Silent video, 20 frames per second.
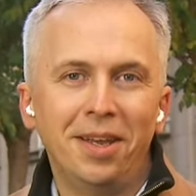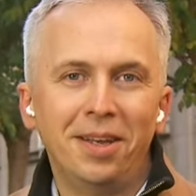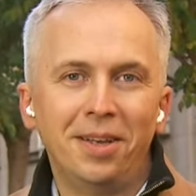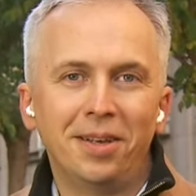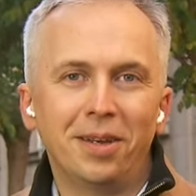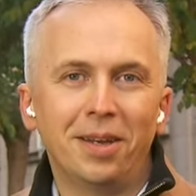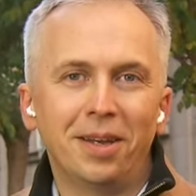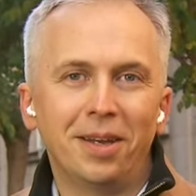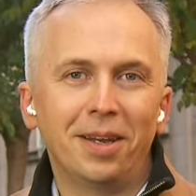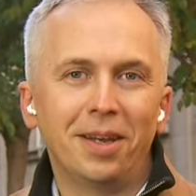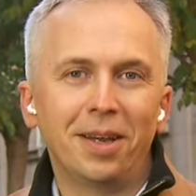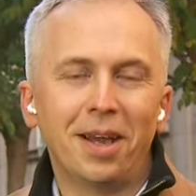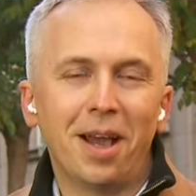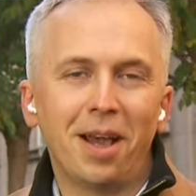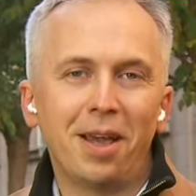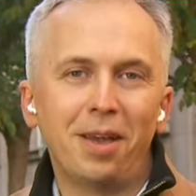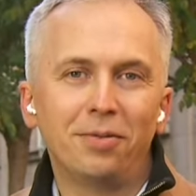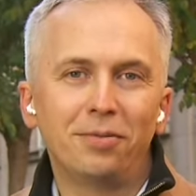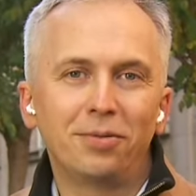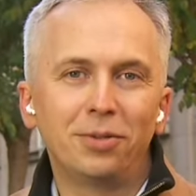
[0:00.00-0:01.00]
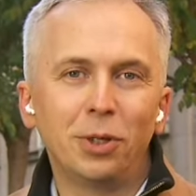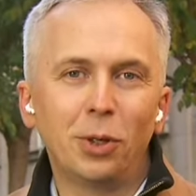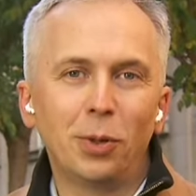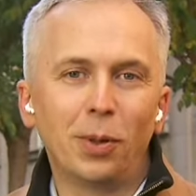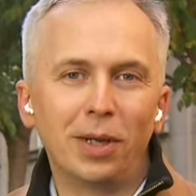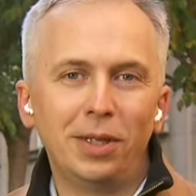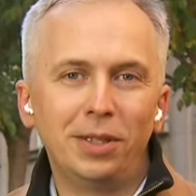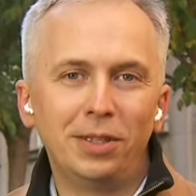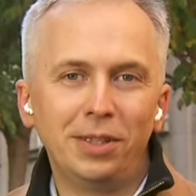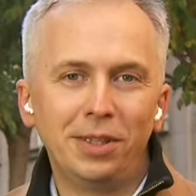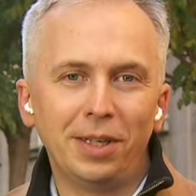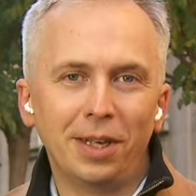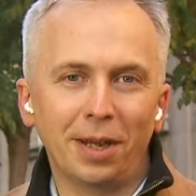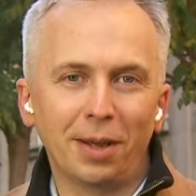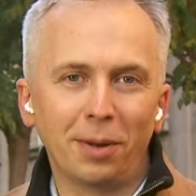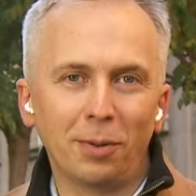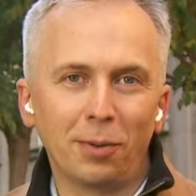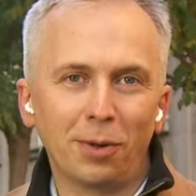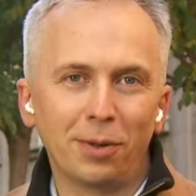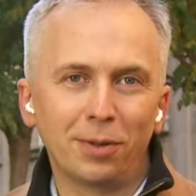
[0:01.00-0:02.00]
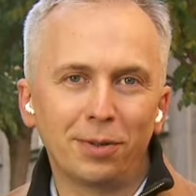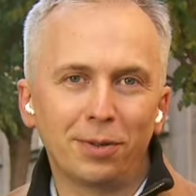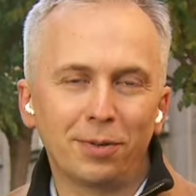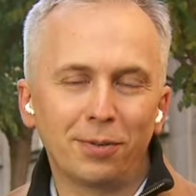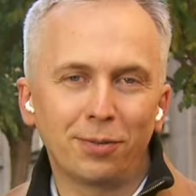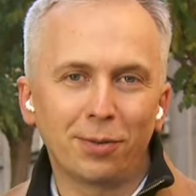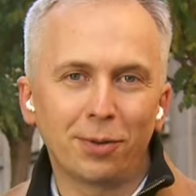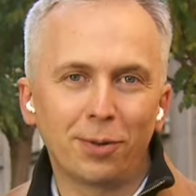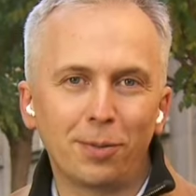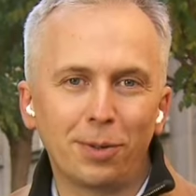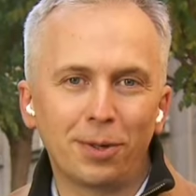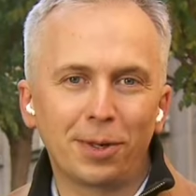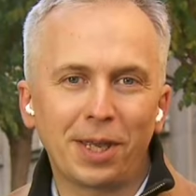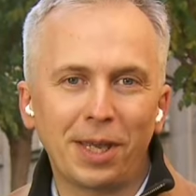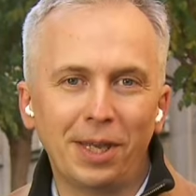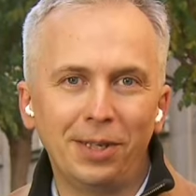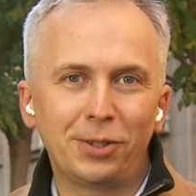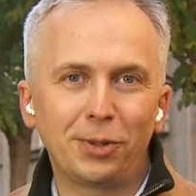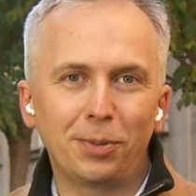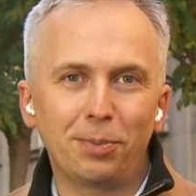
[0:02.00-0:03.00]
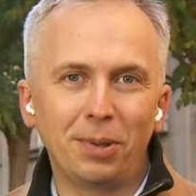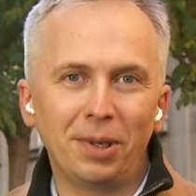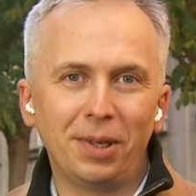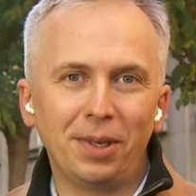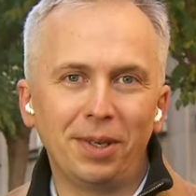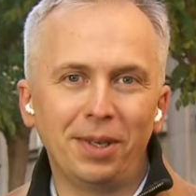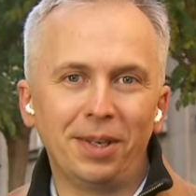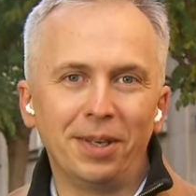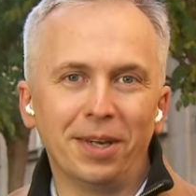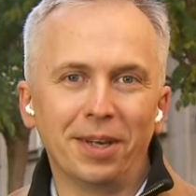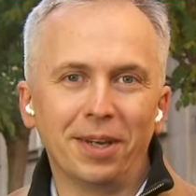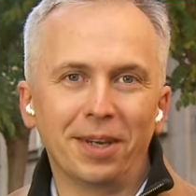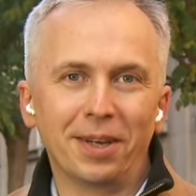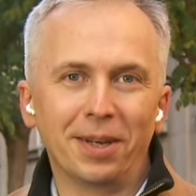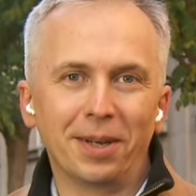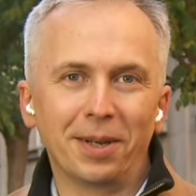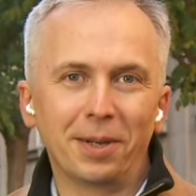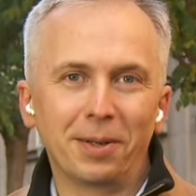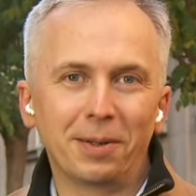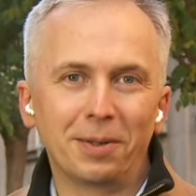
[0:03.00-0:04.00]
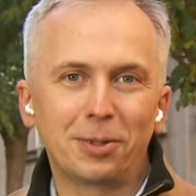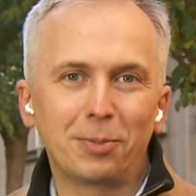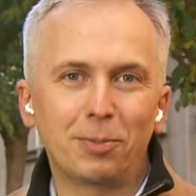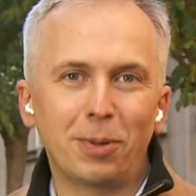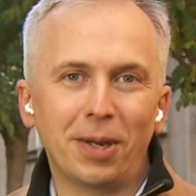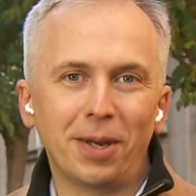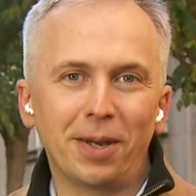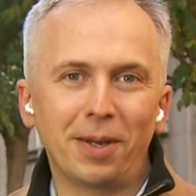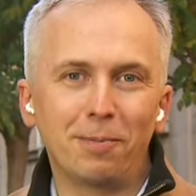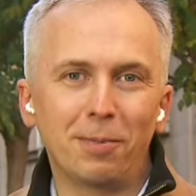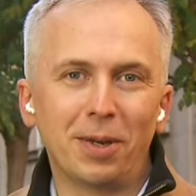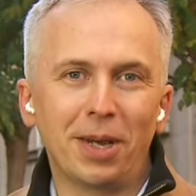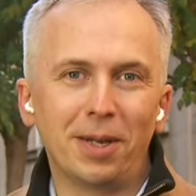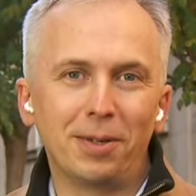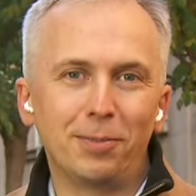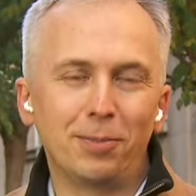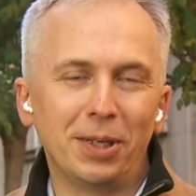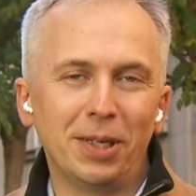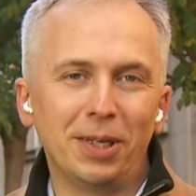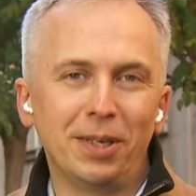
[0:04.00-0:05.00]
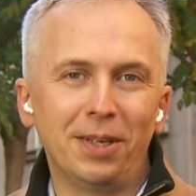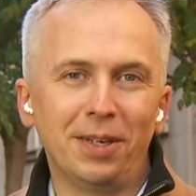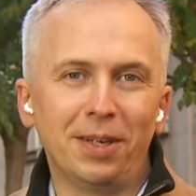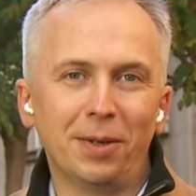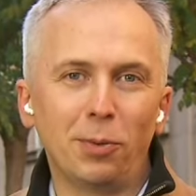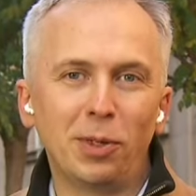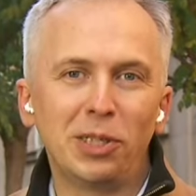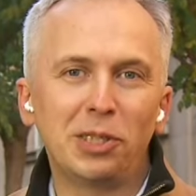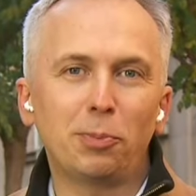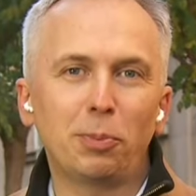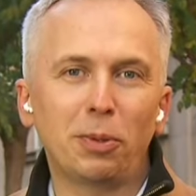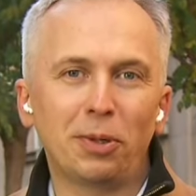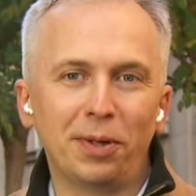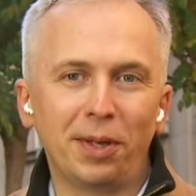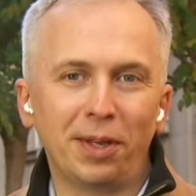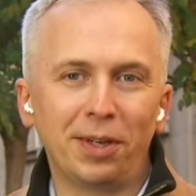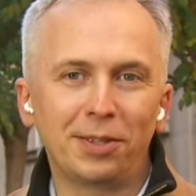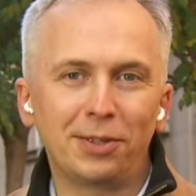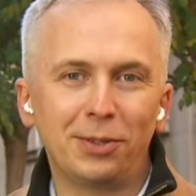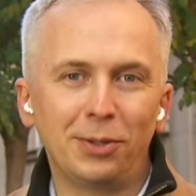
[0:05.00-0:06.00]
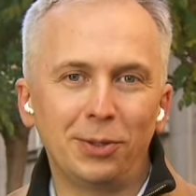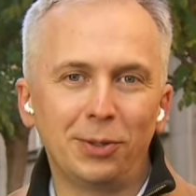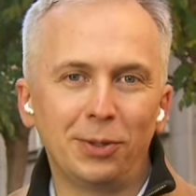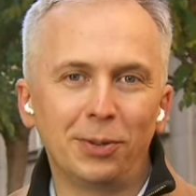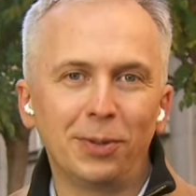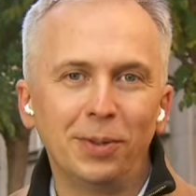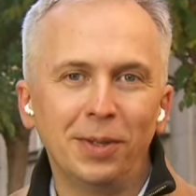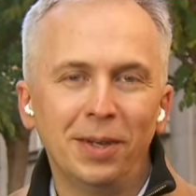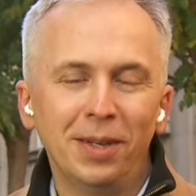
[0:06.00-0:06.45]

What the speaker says: I have no idea what a former KGB spy might be whispering to